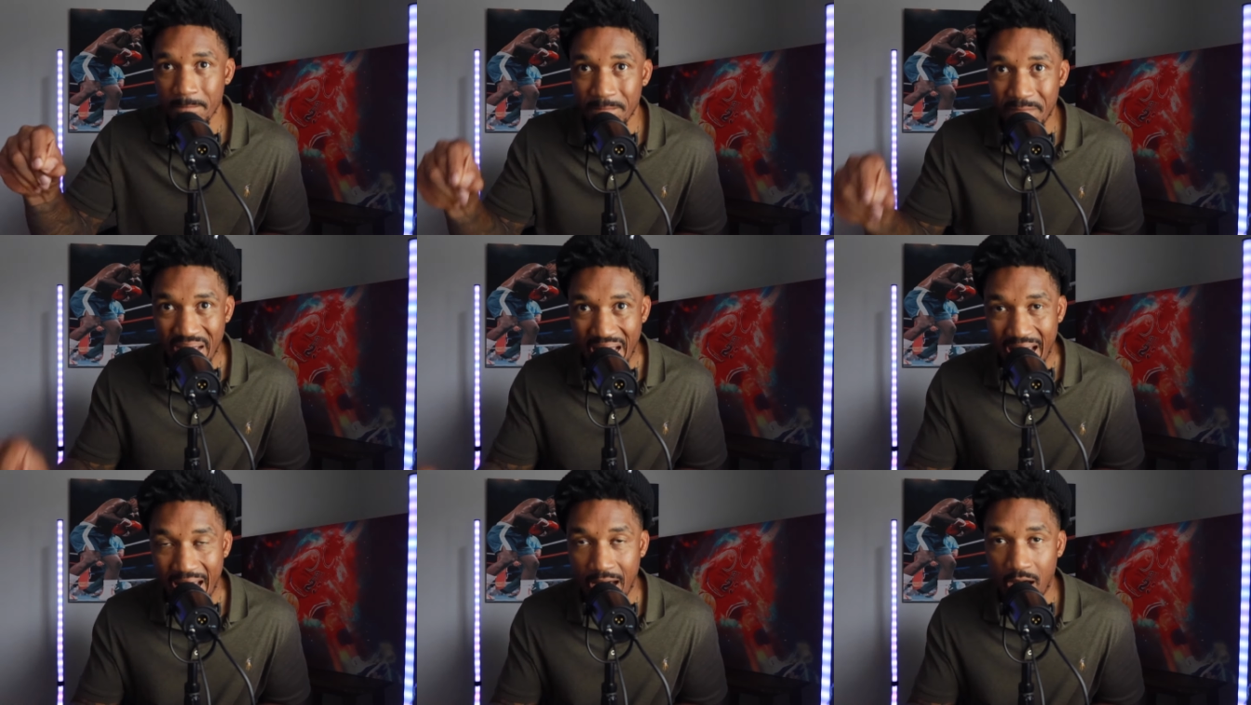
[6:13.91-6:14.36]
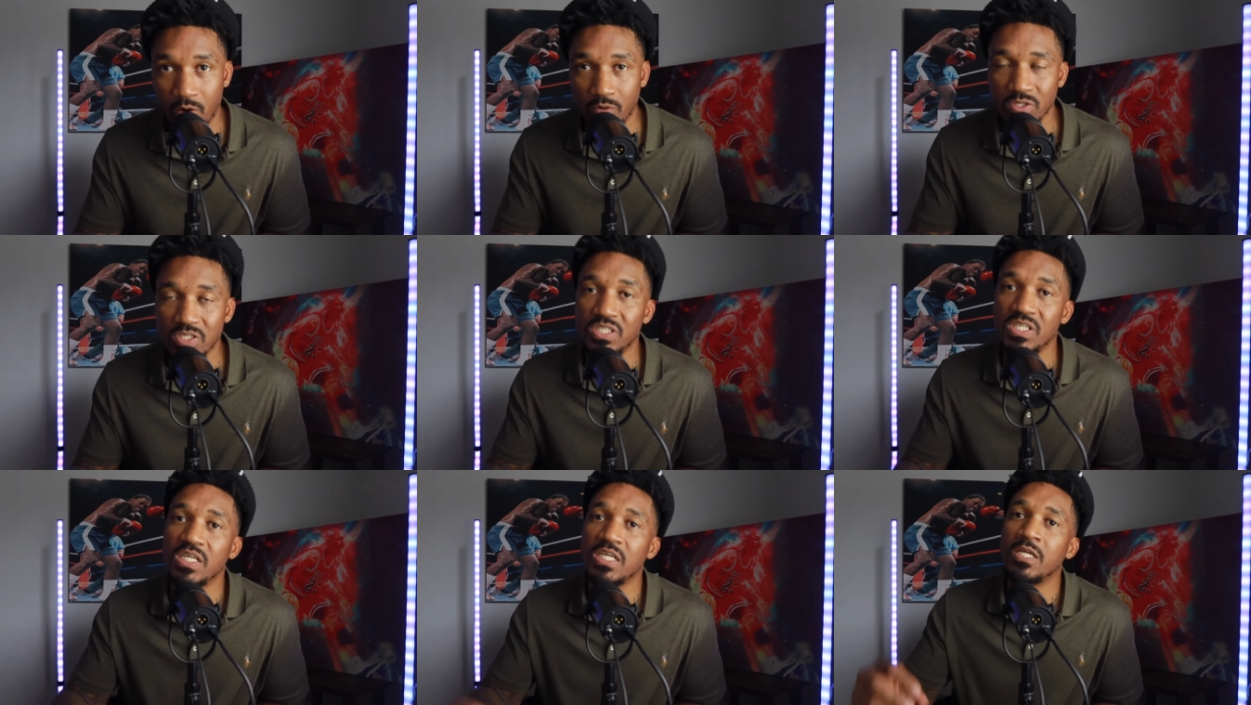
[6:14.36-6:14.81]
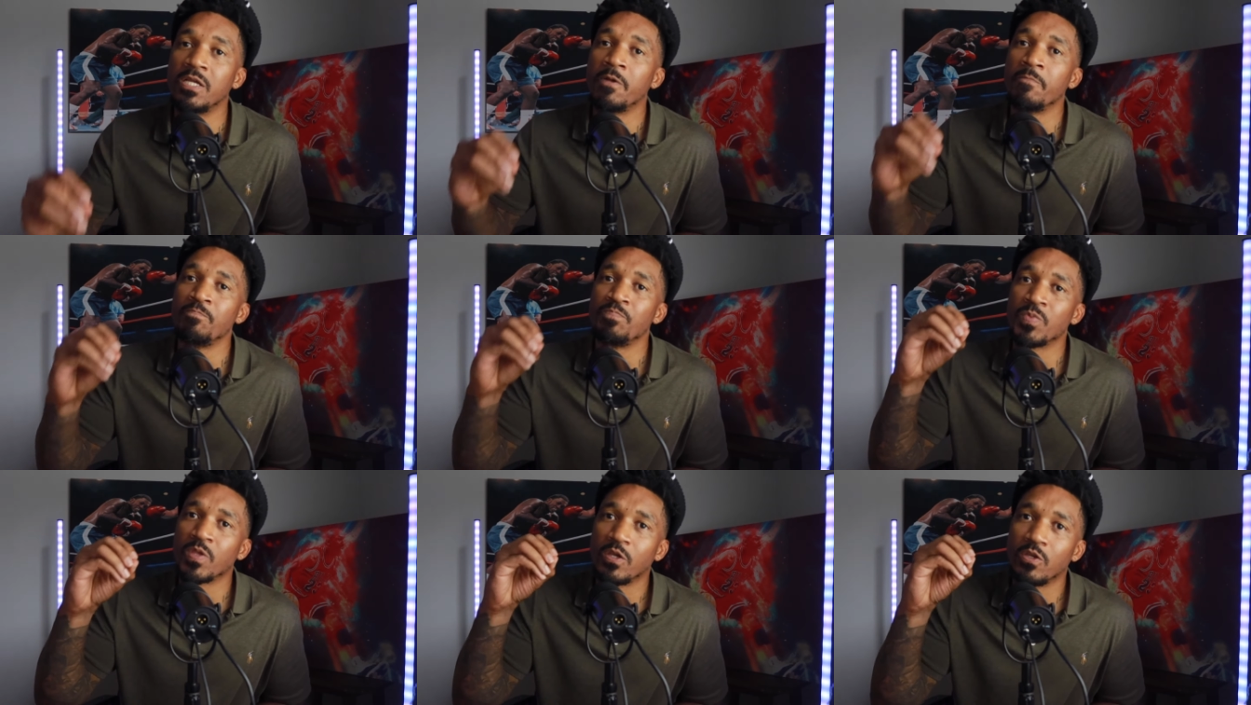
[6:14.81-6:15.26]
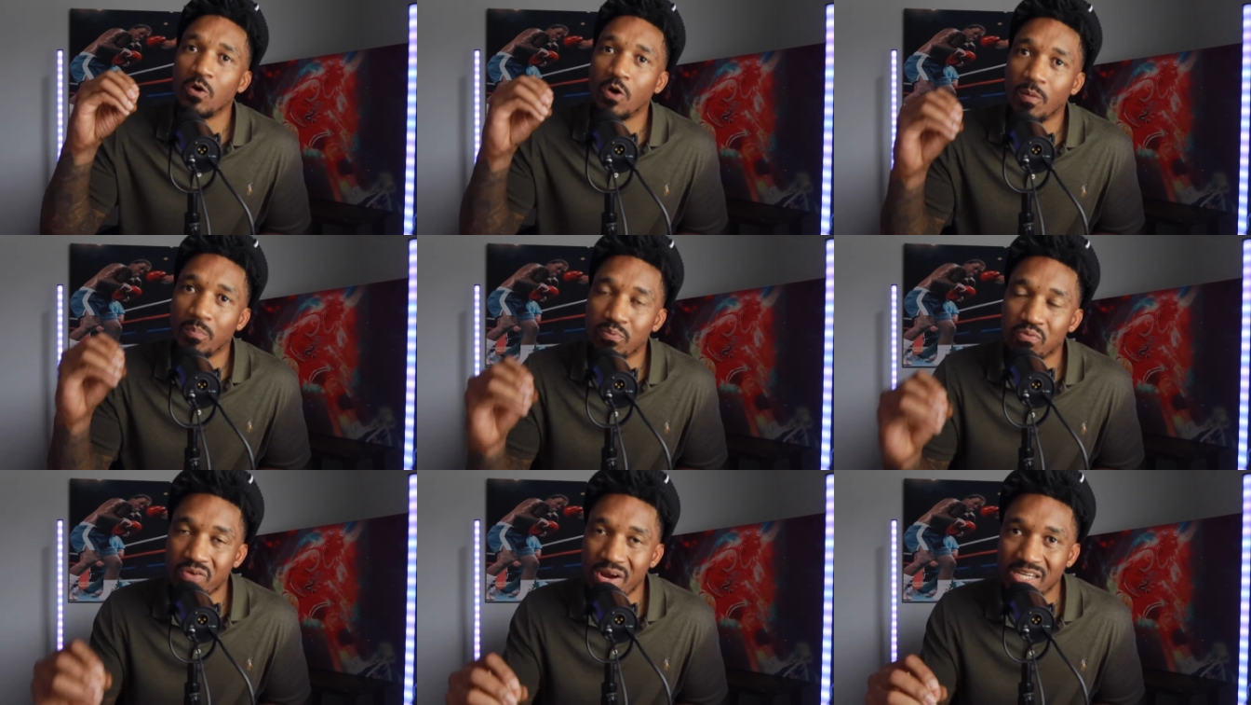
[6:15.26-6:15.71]
bound. See, your
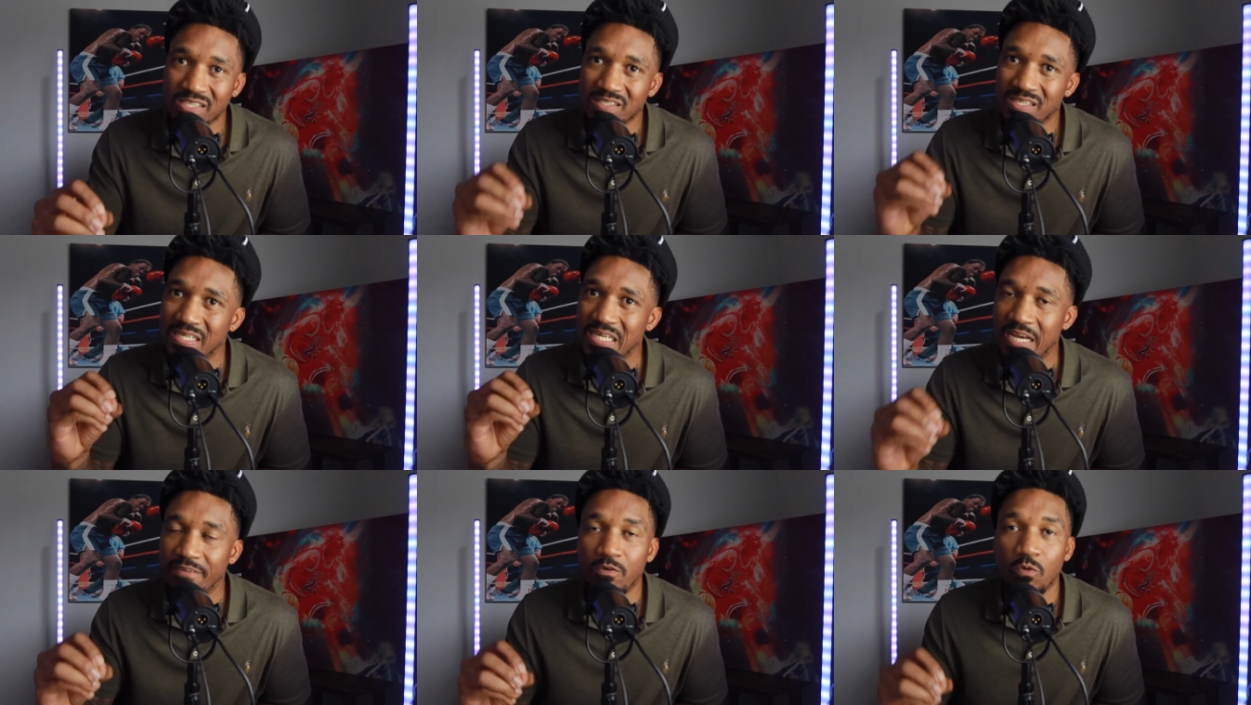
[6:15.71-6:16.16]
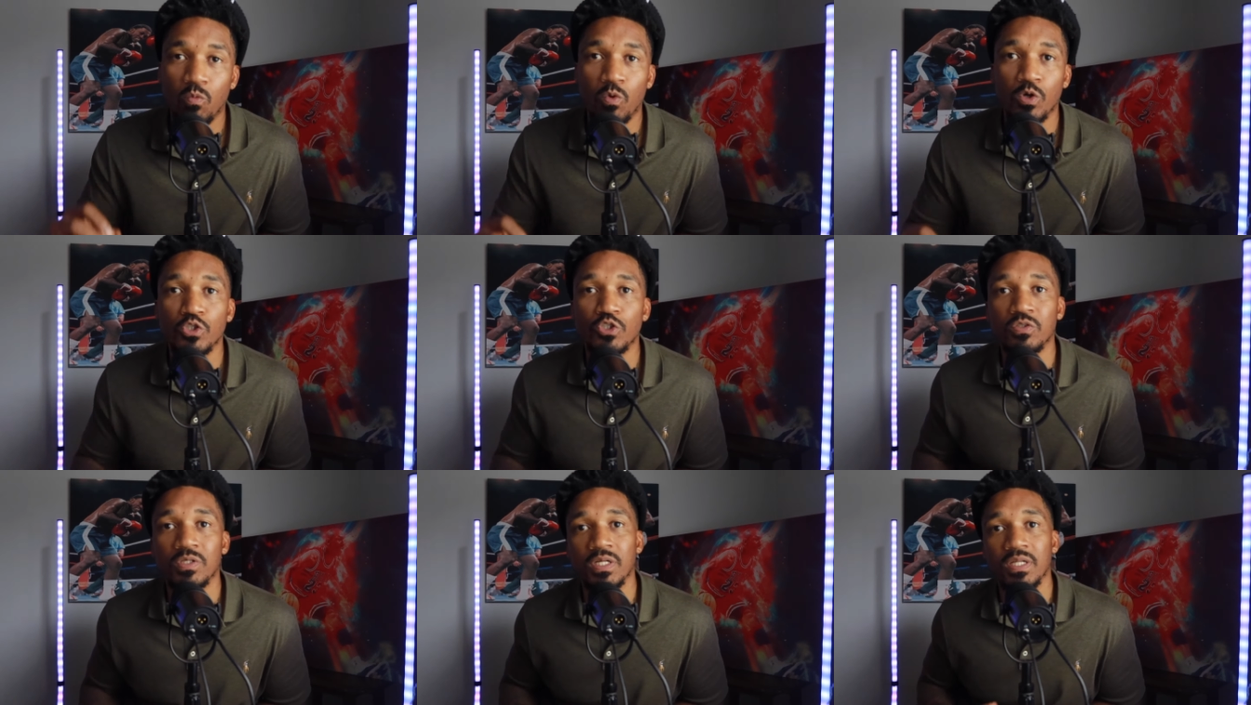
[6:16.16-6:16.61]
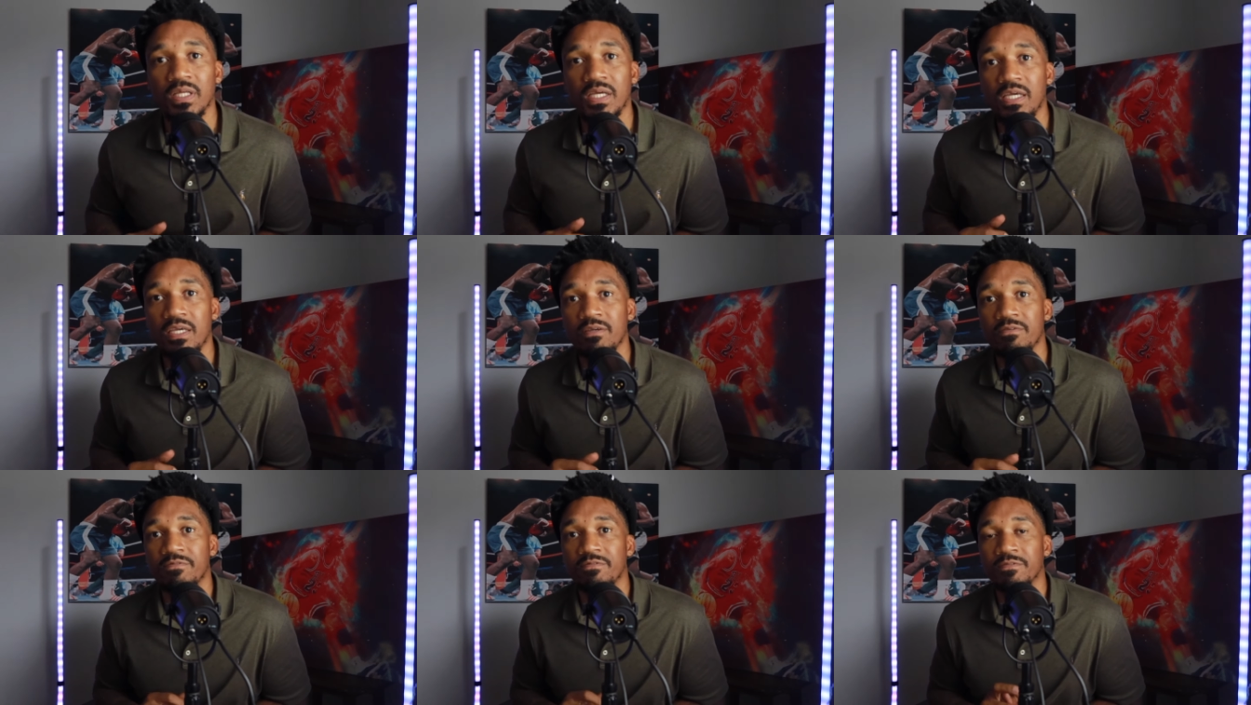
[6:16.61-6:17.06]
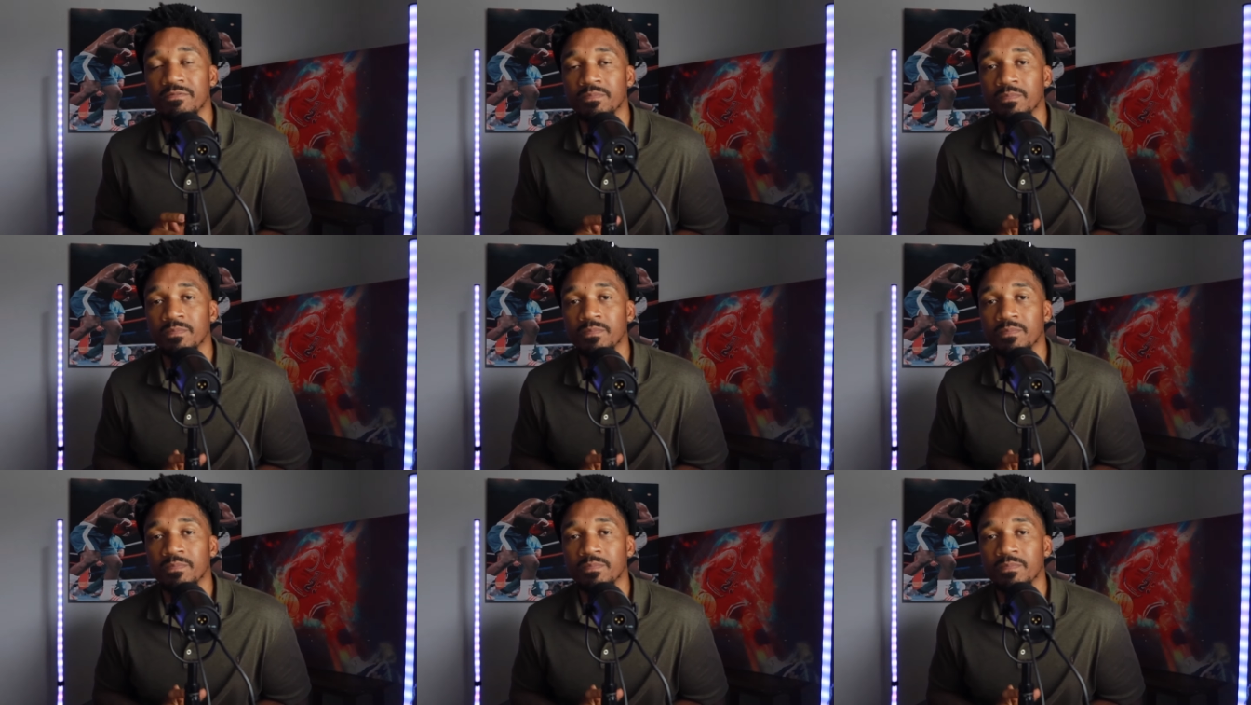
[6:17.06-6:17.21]
oppressor never wants you to leave.